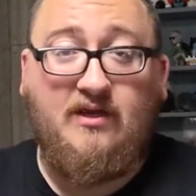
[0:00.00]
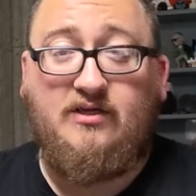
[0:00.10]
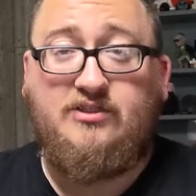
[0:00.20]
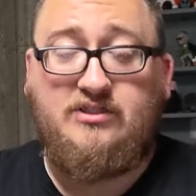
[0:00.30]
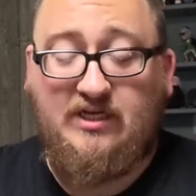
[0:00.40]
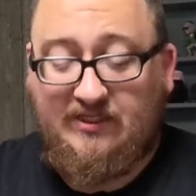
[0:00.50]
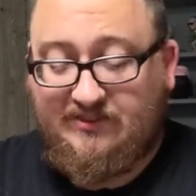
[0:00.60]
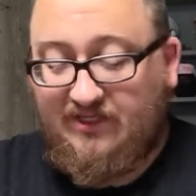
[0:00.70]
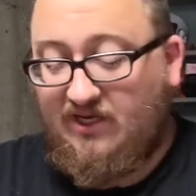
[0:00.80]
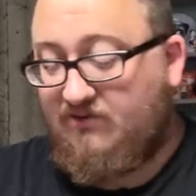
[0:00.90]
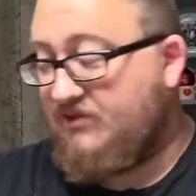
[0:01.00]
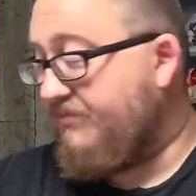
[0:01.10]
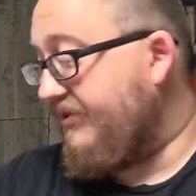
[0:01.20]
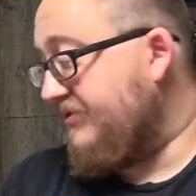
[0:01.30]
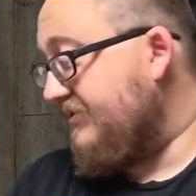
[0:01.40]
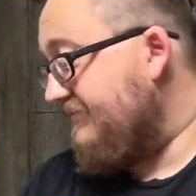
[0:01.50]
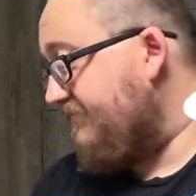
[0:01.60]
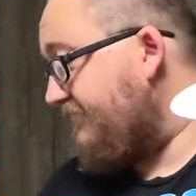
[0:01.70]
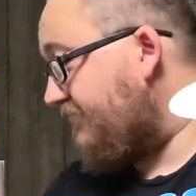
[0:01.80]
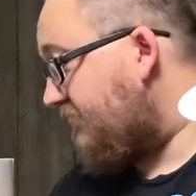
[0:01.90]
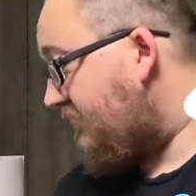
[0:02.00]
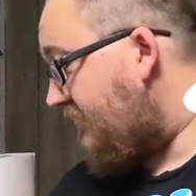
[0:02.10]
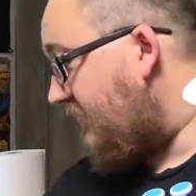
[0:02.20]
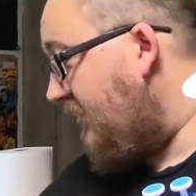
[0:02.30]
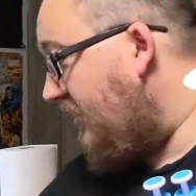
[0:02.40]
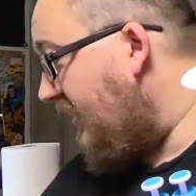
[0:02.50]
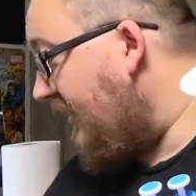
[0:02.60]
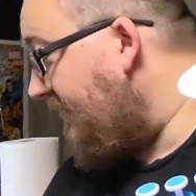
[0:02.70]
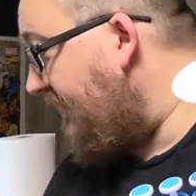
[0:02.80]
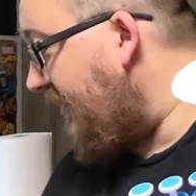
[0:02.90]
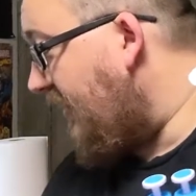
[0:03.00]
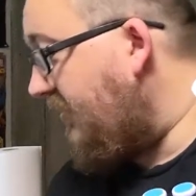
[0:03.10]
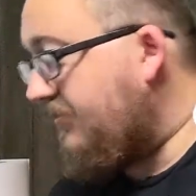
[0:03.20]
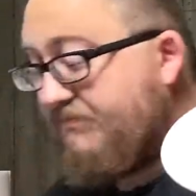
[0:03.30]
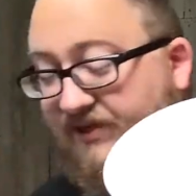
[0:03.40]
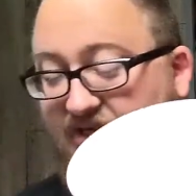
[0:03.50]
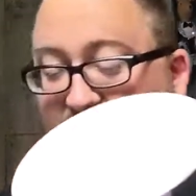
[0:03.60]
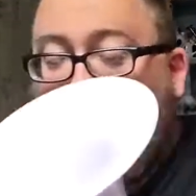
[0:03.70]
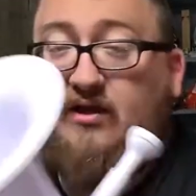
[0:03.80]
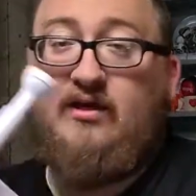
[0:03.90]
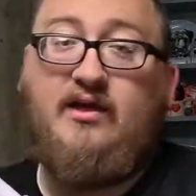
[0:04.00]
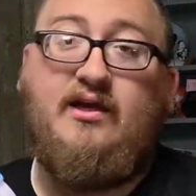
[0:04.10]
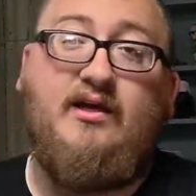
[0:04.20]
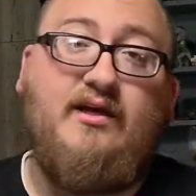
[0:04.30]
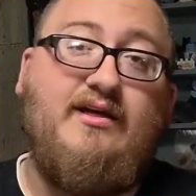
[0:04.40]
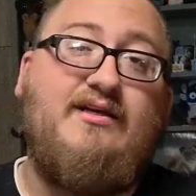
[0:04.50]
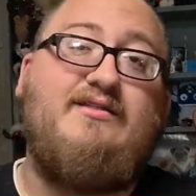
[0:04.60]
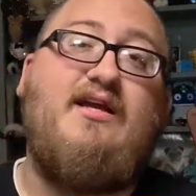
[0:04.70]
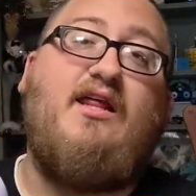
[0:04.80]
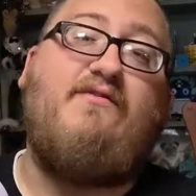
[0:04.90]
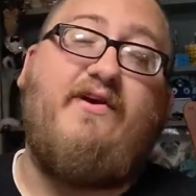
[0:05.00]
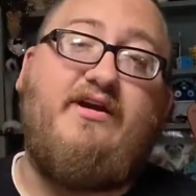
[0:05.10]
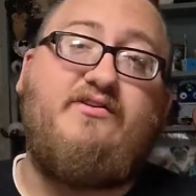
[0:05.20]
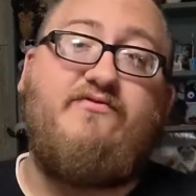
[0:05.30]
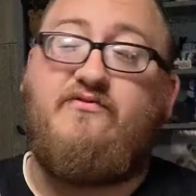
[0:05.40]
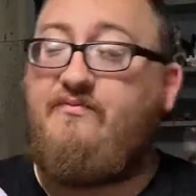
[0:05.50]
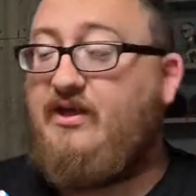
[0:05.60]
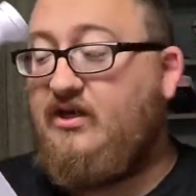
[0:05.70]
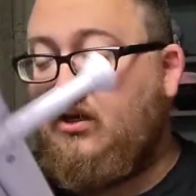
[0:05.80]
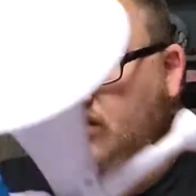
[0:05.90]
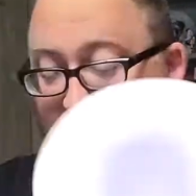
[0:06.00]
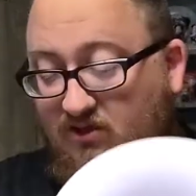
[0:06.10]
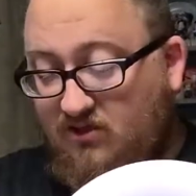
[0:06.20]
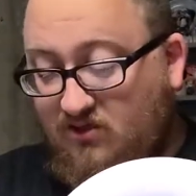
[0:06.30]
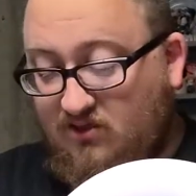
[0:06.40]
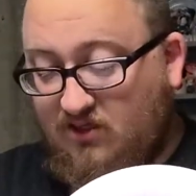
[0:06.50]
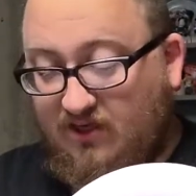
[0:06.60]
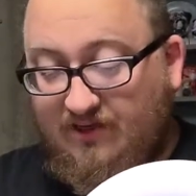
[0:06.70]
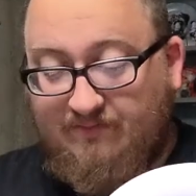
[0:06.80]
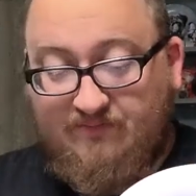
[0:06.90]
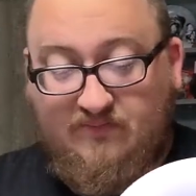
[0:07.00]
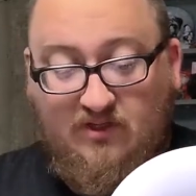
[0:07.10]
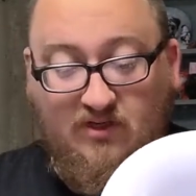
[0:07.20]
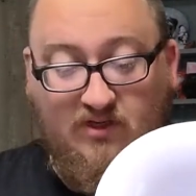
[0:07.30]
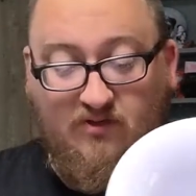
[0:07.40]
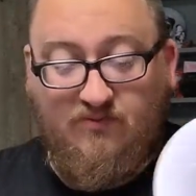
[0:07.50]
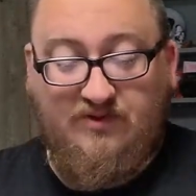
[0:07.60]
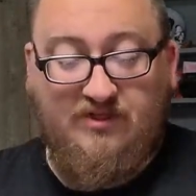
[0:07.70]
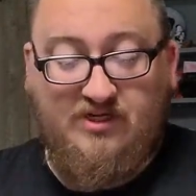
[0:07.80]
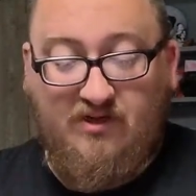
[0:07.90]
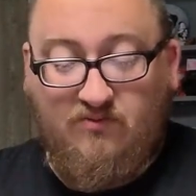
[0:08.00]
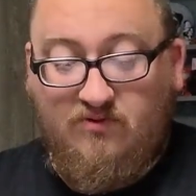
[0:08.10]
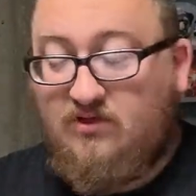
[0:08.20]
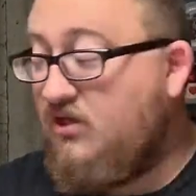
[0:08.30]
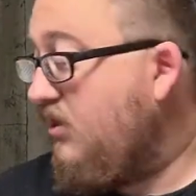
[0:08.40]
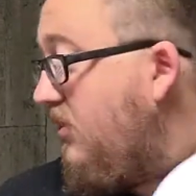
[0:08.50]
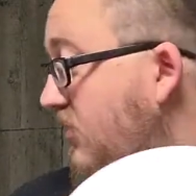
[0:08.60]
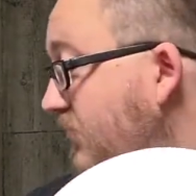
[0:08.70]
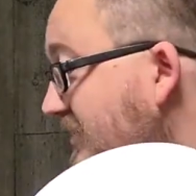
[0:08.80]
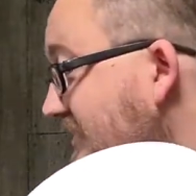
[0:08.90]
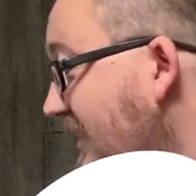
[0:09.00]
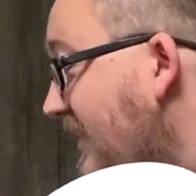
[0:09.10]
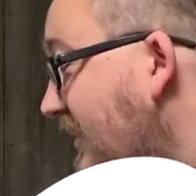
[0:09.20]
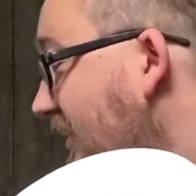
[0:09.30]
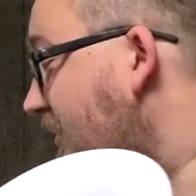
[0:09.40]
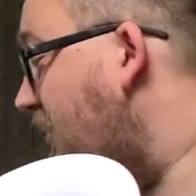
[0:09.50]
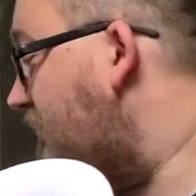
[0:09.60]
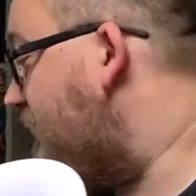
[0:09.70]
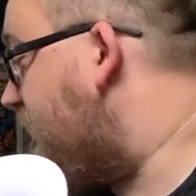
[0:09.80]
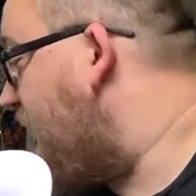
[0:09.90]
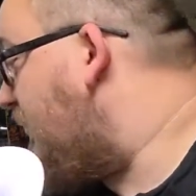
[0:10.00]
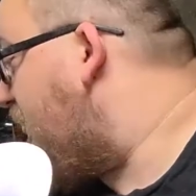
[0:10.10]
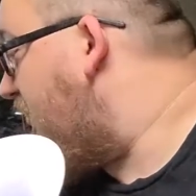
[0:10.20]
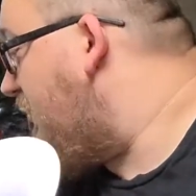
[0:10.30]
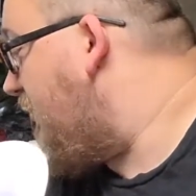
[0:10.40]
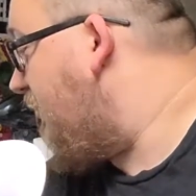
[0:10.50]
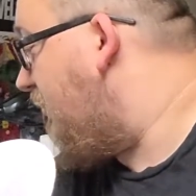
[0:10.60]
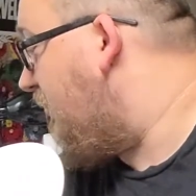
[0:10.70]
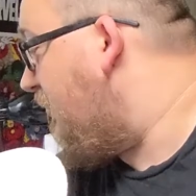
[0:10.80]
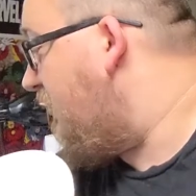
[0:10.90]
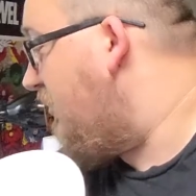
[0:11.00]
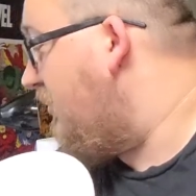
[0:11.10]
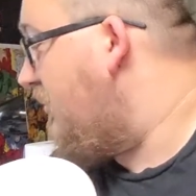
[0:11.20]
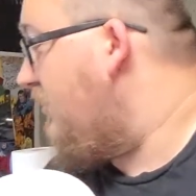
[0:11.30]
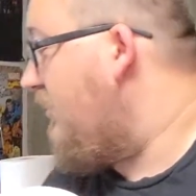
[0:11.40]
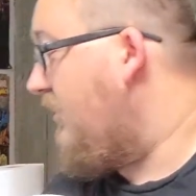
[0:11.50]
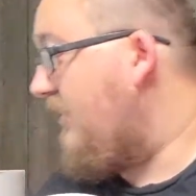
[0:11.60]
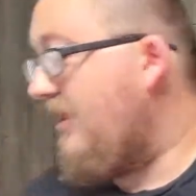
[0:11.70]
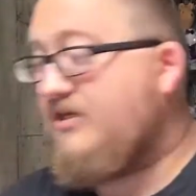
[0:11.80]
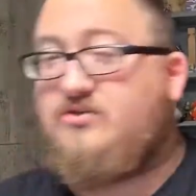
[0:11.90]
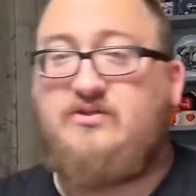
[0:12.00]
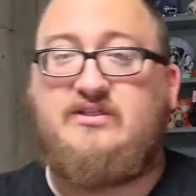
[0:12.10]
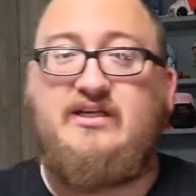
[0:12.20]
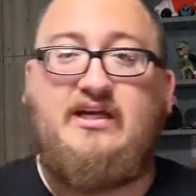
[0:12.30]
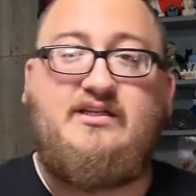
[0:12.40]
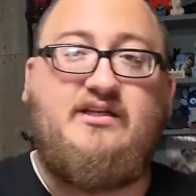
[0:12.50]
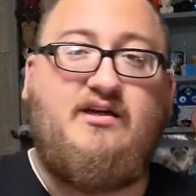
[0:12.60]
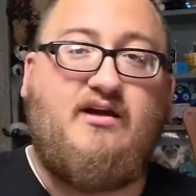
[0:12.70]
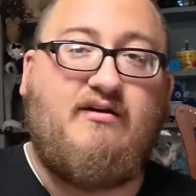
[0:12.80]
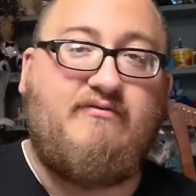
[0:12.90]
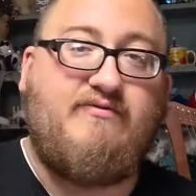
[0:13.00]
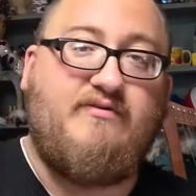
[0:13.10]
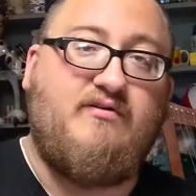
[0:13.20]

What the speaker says: and just kind of see how it compares. The other big selling factor for me with the jHorn was that it comes with an extra set of